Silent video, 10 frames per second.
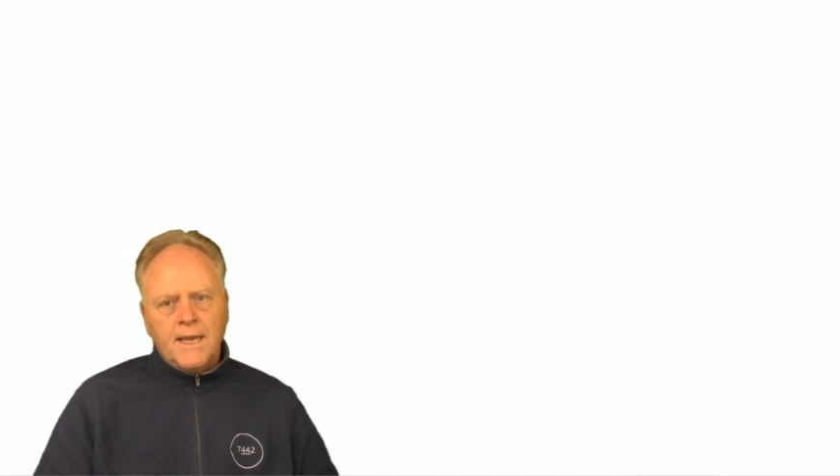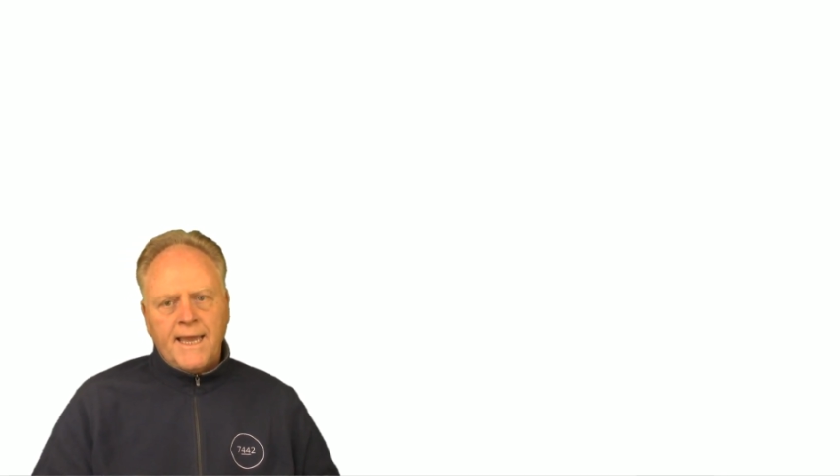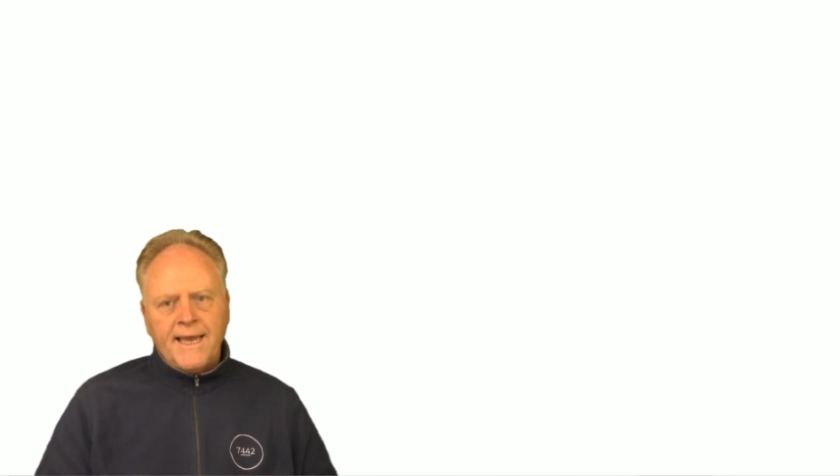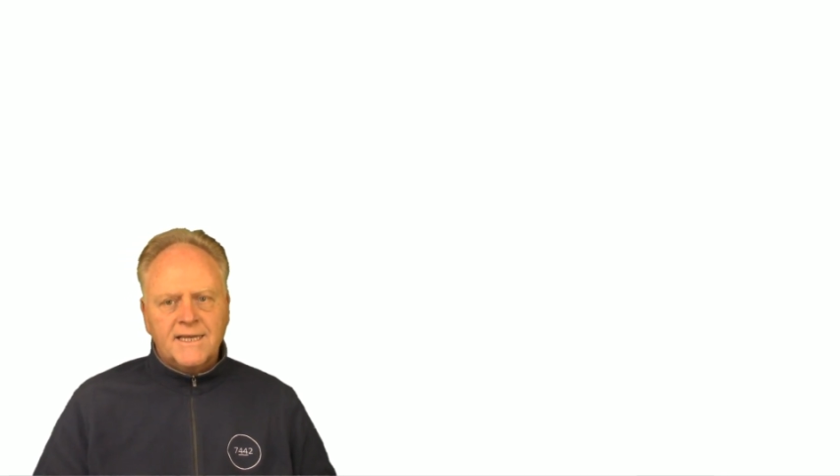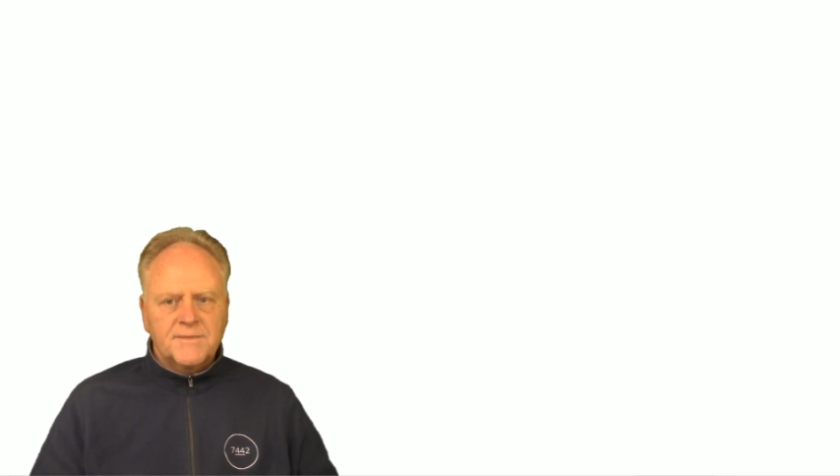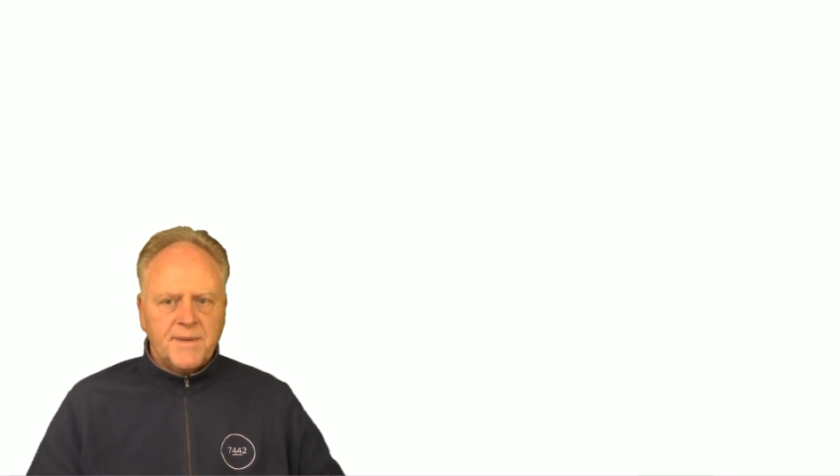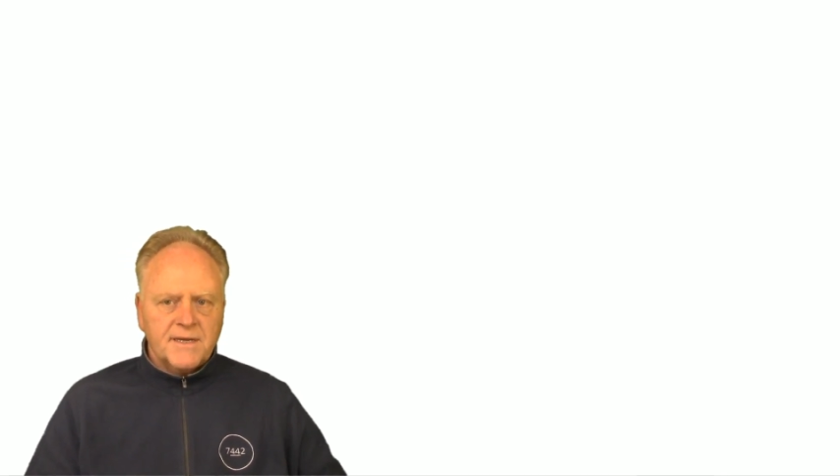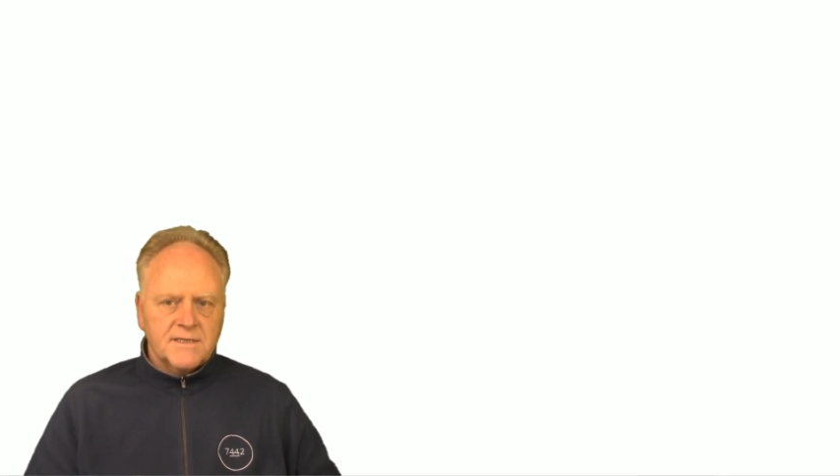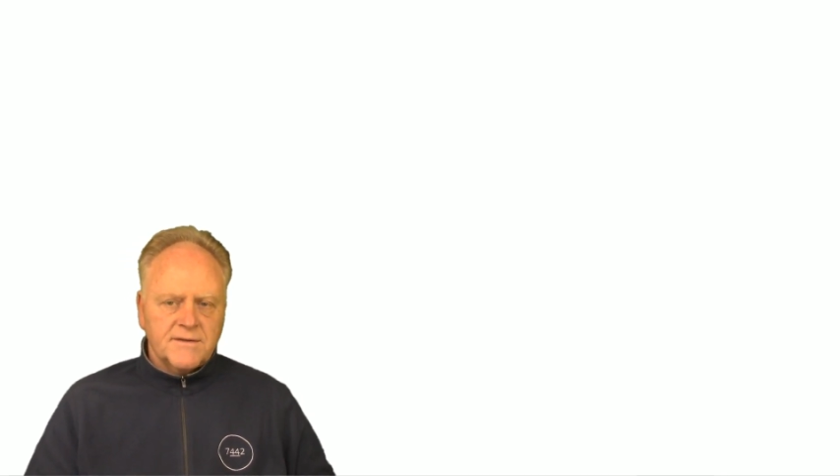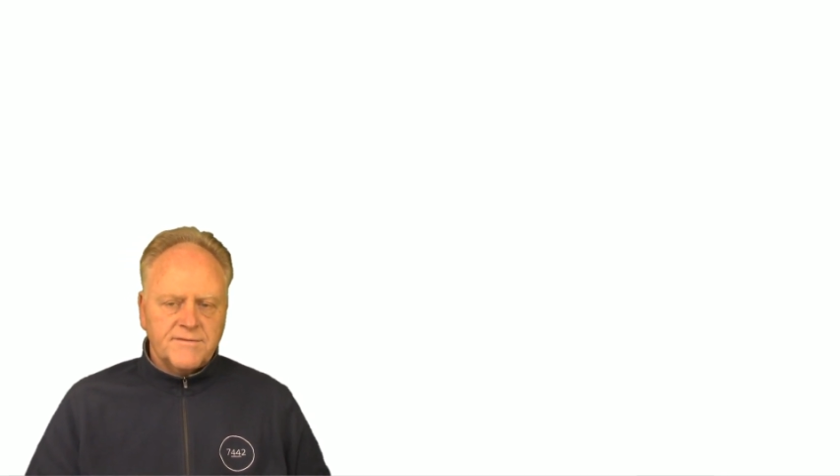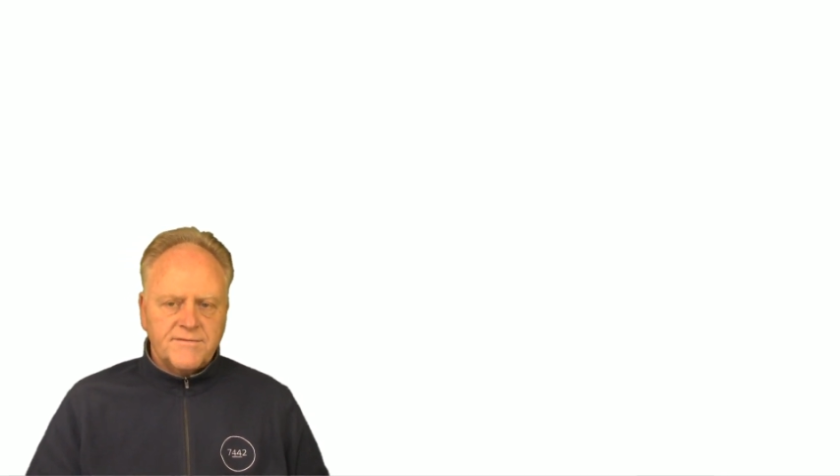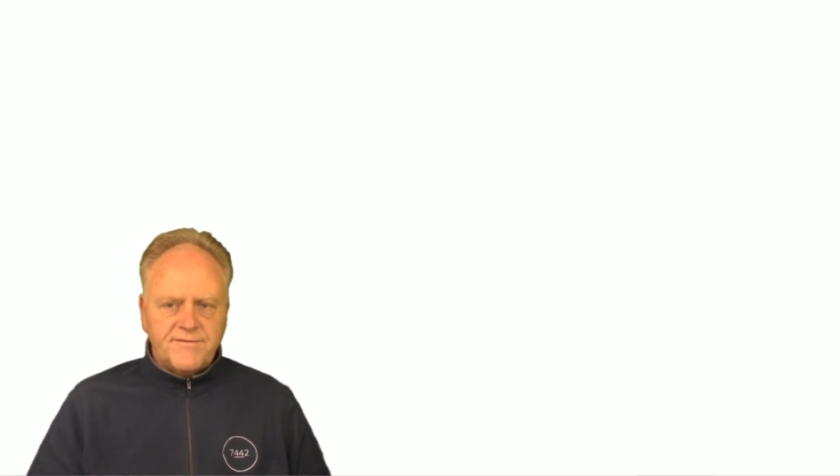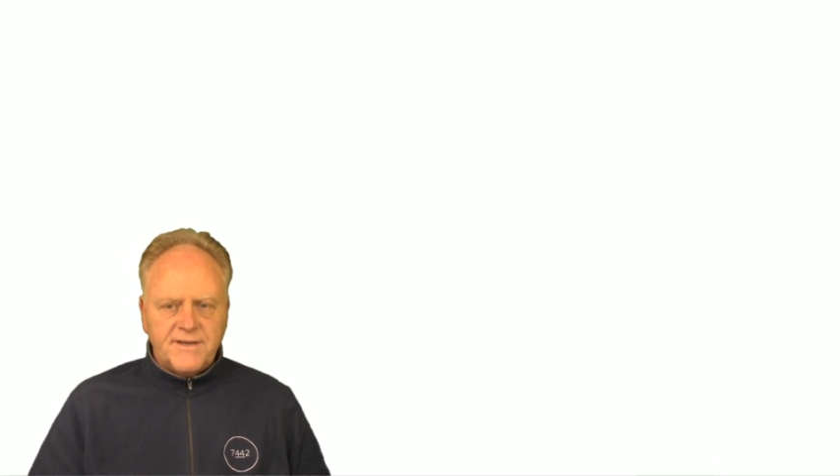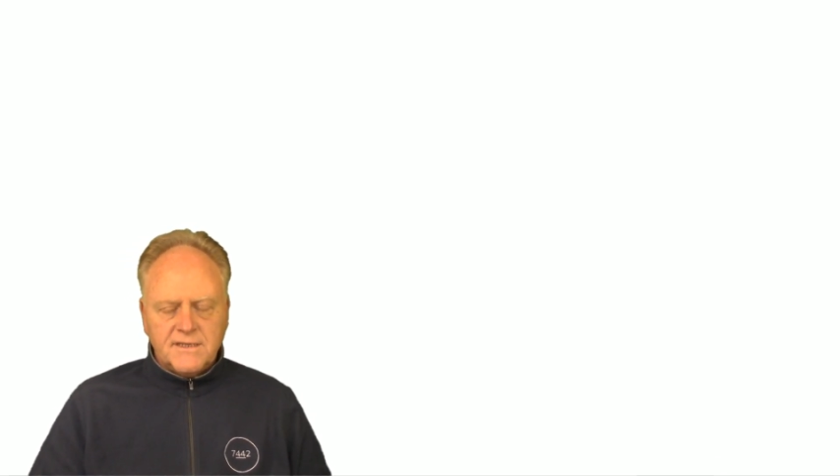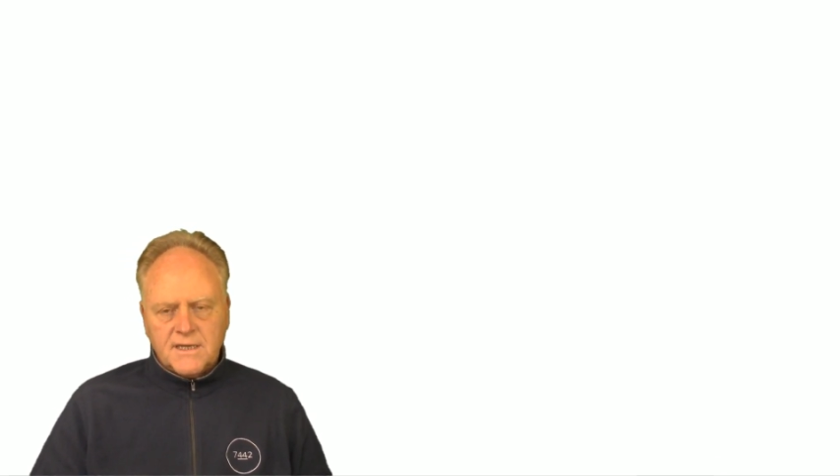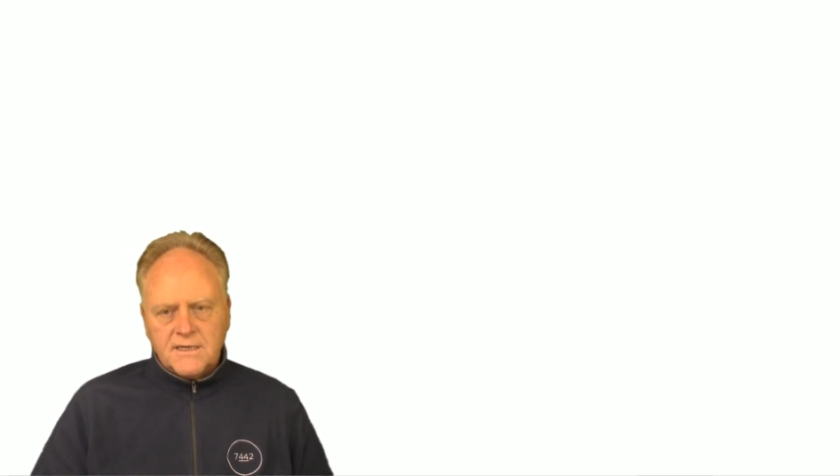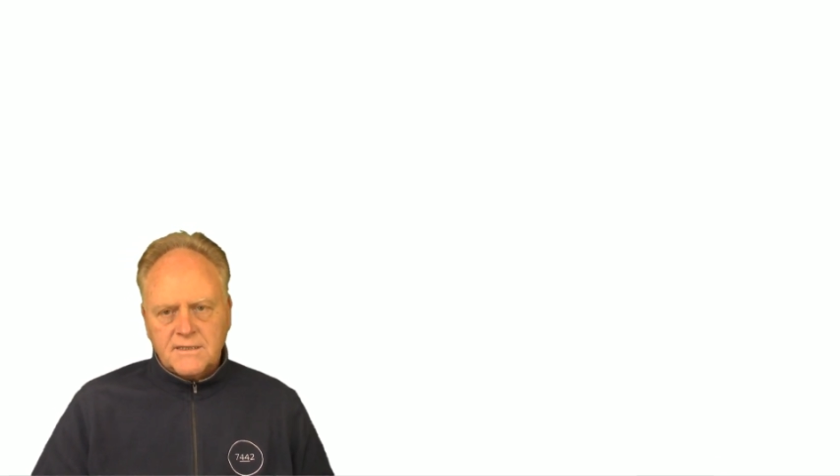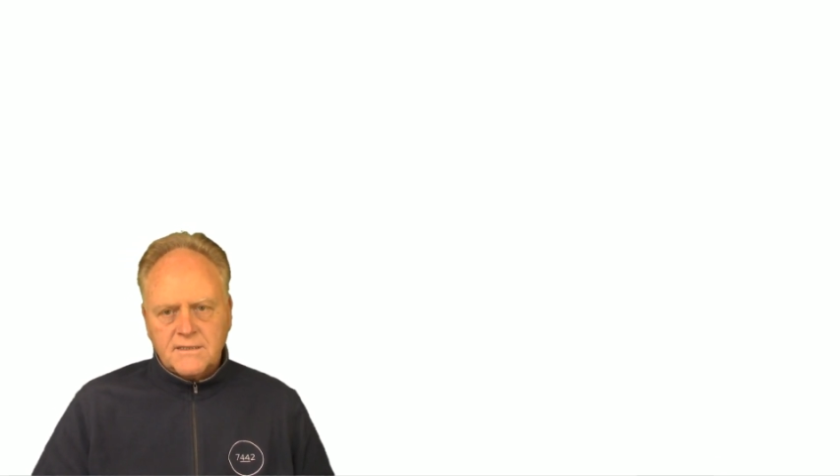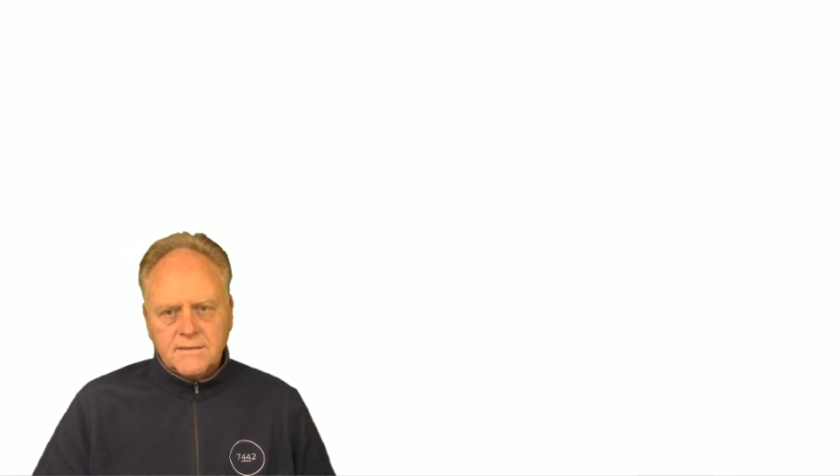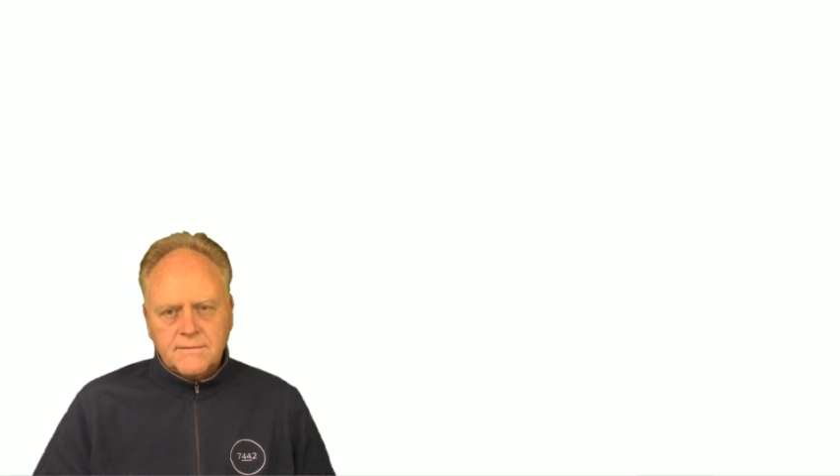aspects of
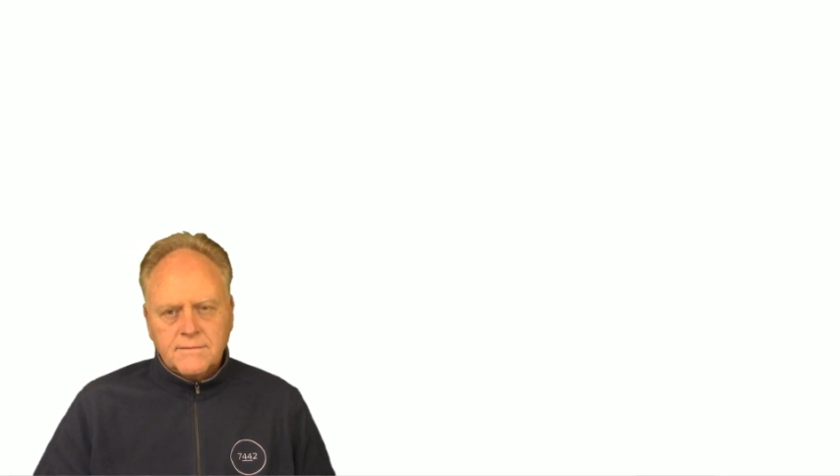physics